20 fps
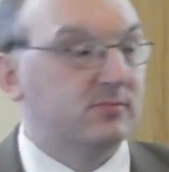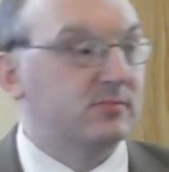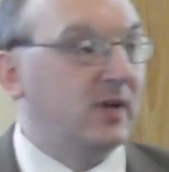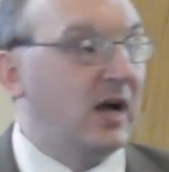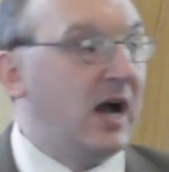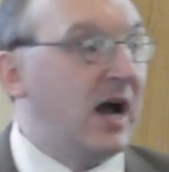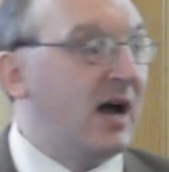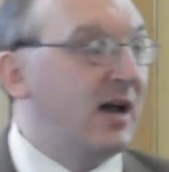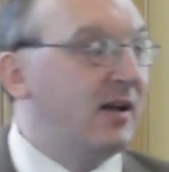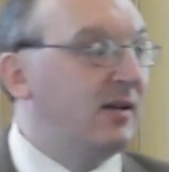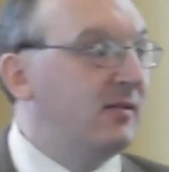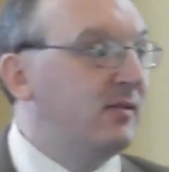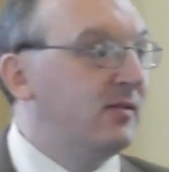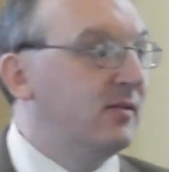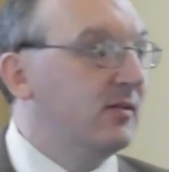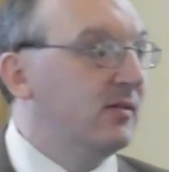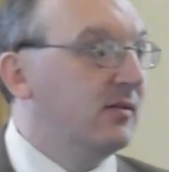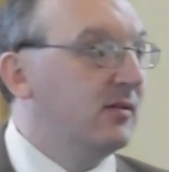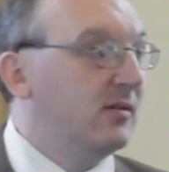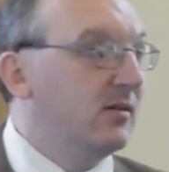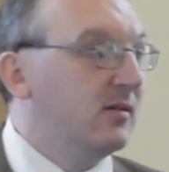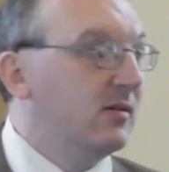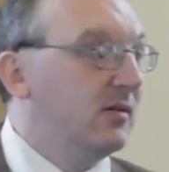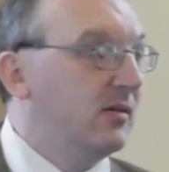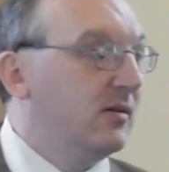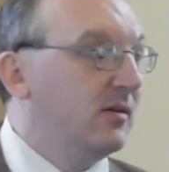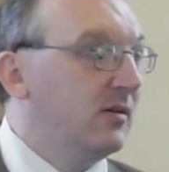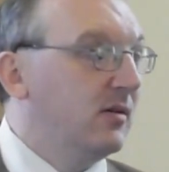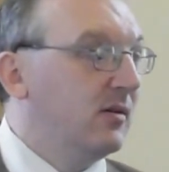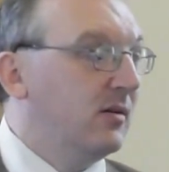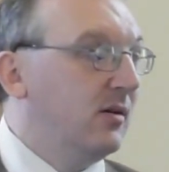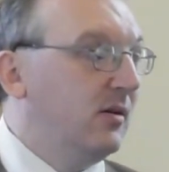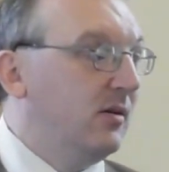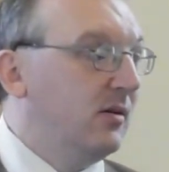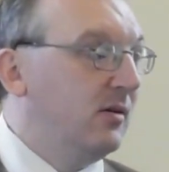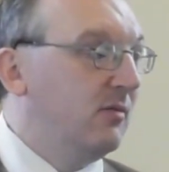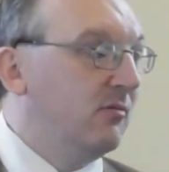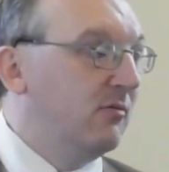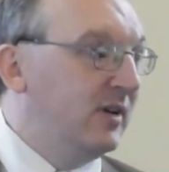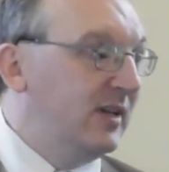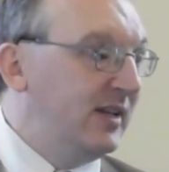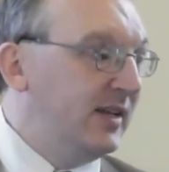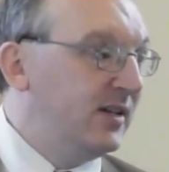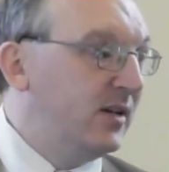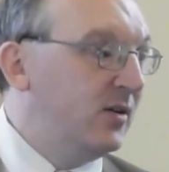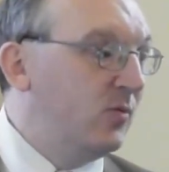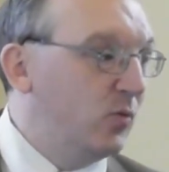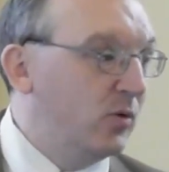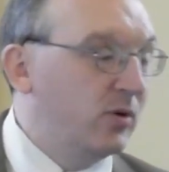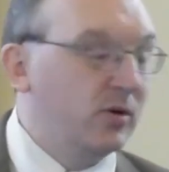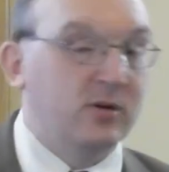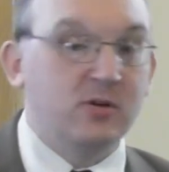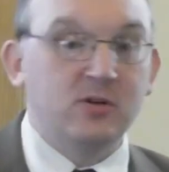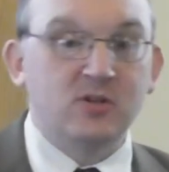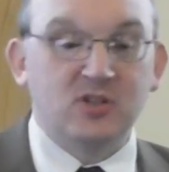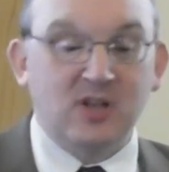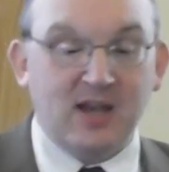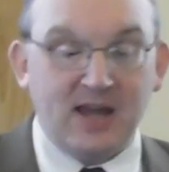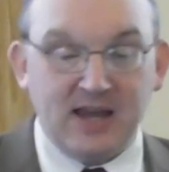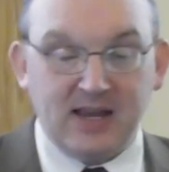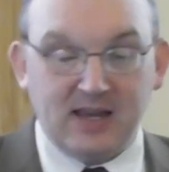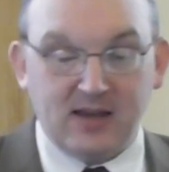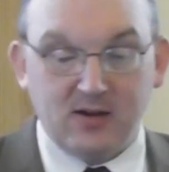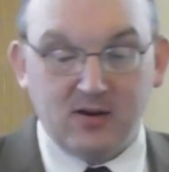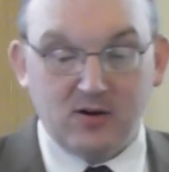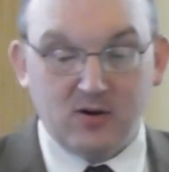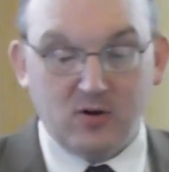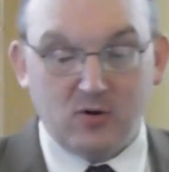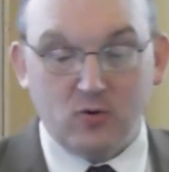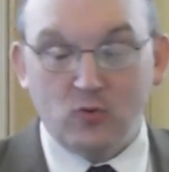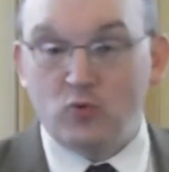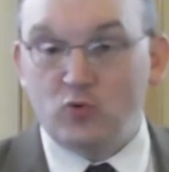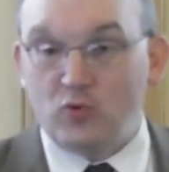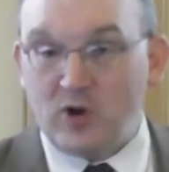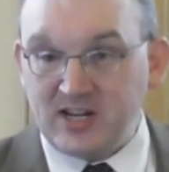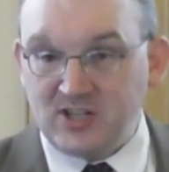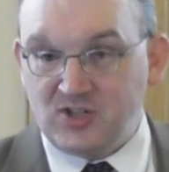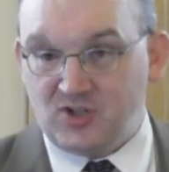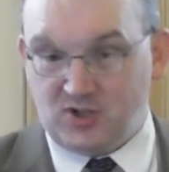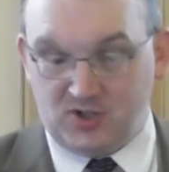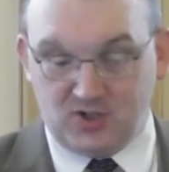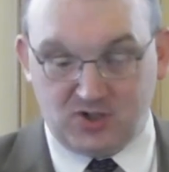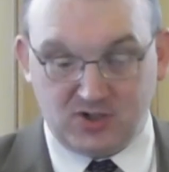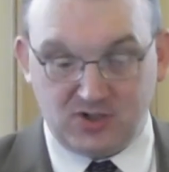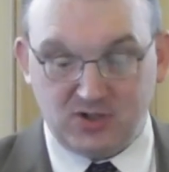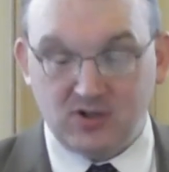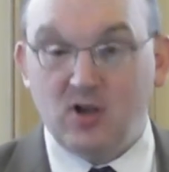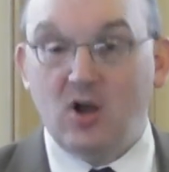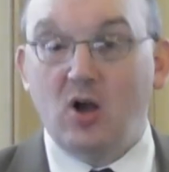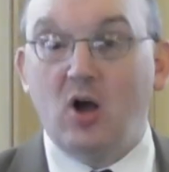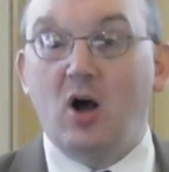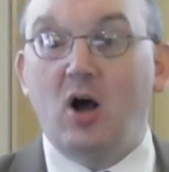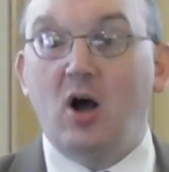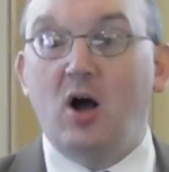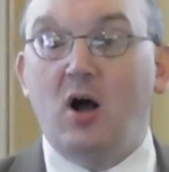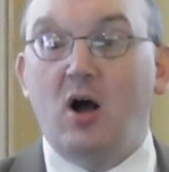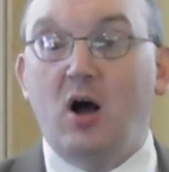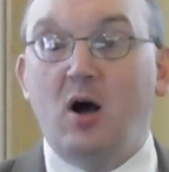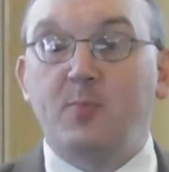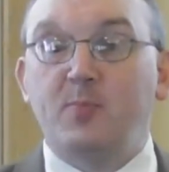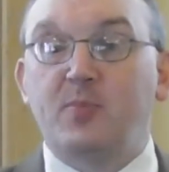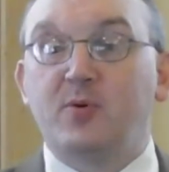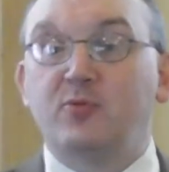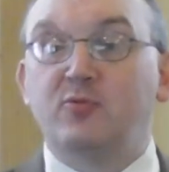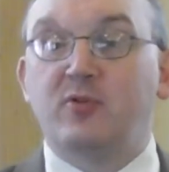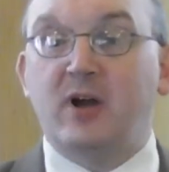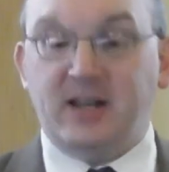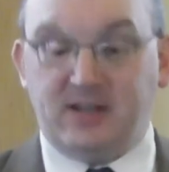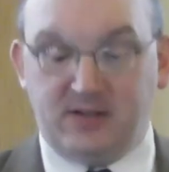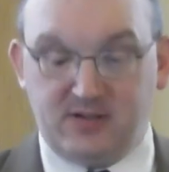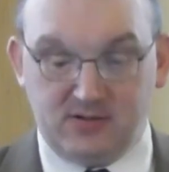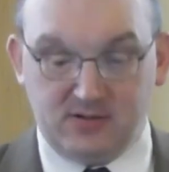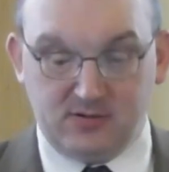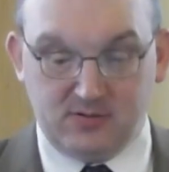and related words like righteous, upright,